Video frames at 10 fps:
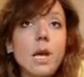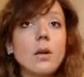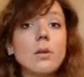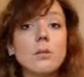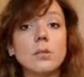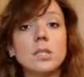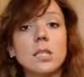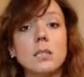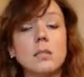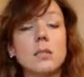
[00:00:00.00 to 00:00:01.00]
I don't know, it's
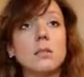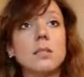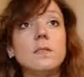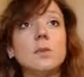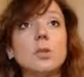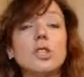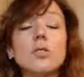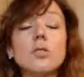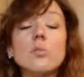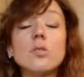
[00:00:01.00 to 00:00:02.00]
like just Stevie
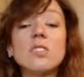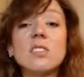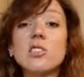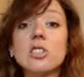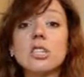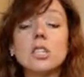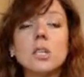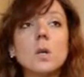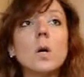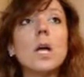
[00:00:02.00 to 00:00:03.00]
Wonder, Superstition, you
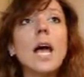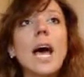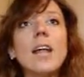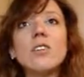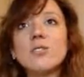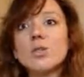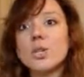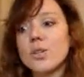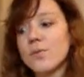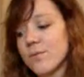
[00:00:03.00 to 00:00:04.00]
know. I know there's a
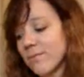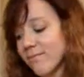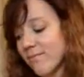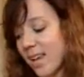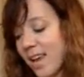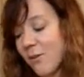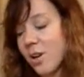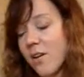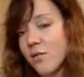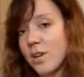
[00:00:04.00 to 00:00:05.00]
lot of, I
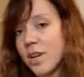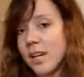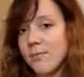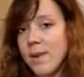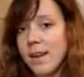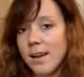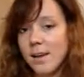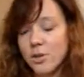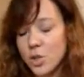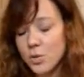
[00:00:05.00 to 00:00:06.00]
would have to like make like
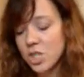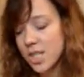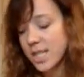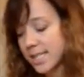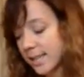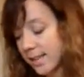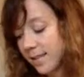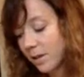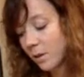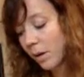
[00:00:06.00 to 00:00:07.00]
a huge list and
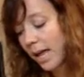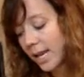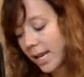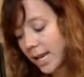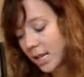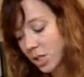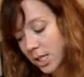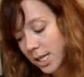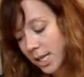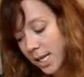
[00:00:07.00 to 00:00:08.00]
think about it
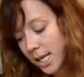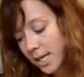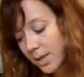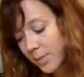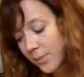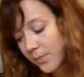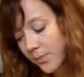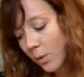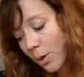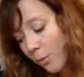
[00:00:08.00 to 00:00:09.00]
actually.
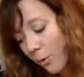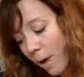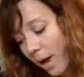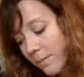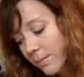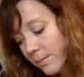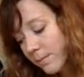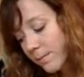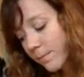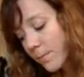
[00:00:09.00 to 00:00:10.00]
What
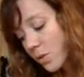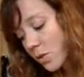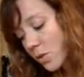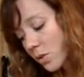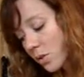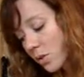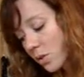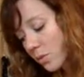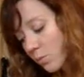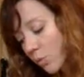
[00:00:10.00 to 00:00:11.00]
programs,